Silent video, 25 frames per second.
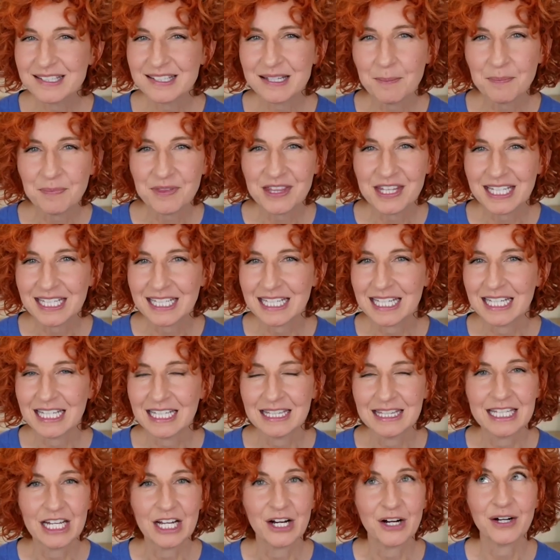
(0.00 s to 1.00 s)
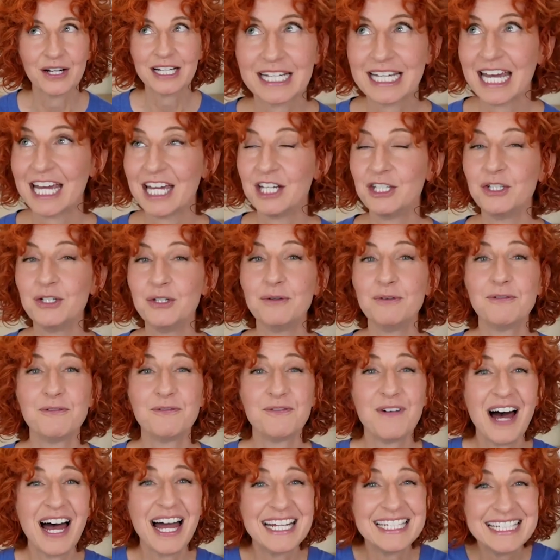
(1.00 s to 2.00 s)
something in there. Can you
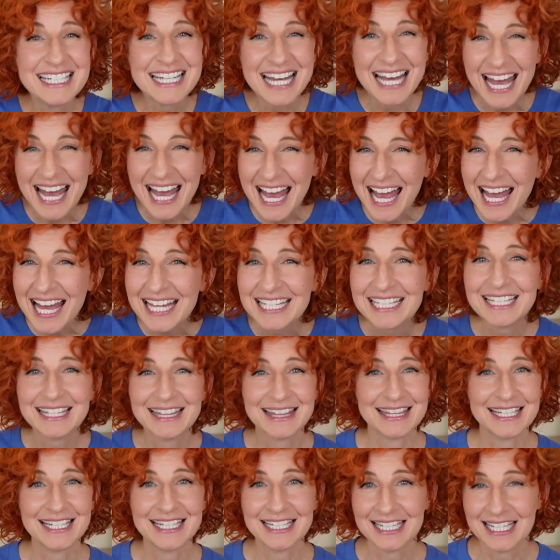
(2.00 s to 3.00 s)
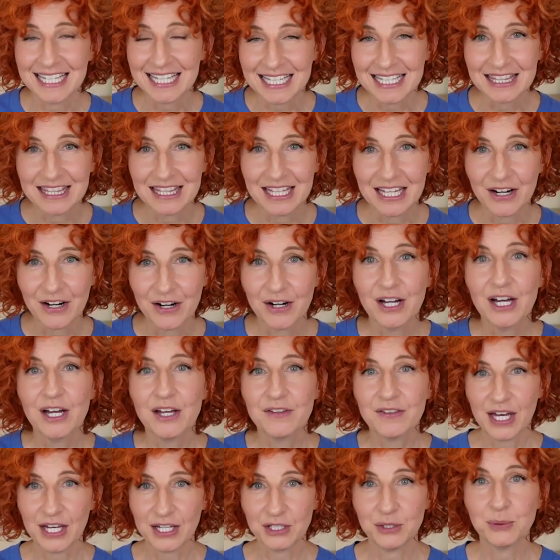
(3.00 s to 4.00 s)
find anything in there
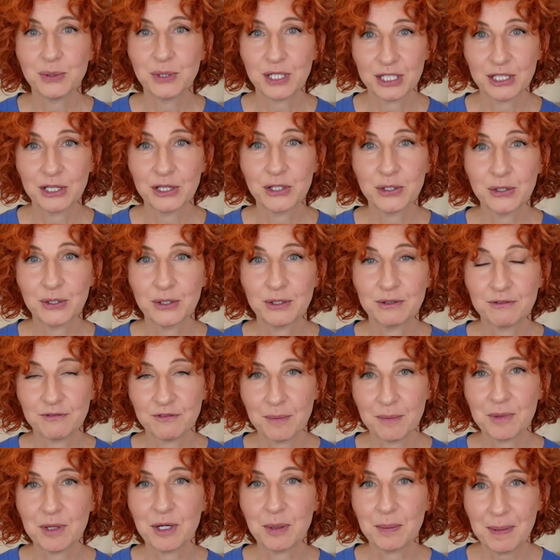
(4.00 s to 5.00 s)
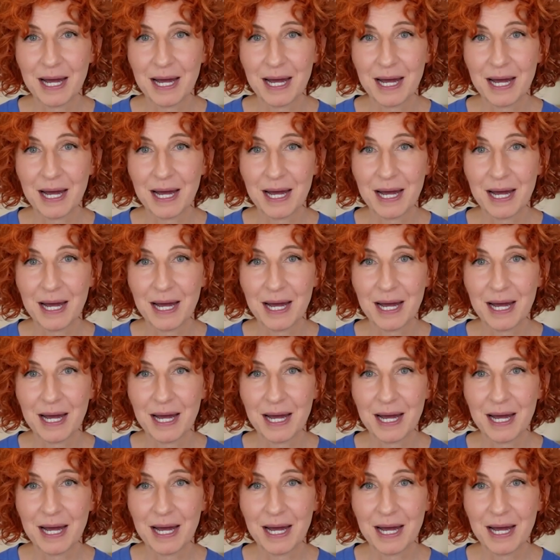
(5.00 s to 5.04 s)
that you can learn from their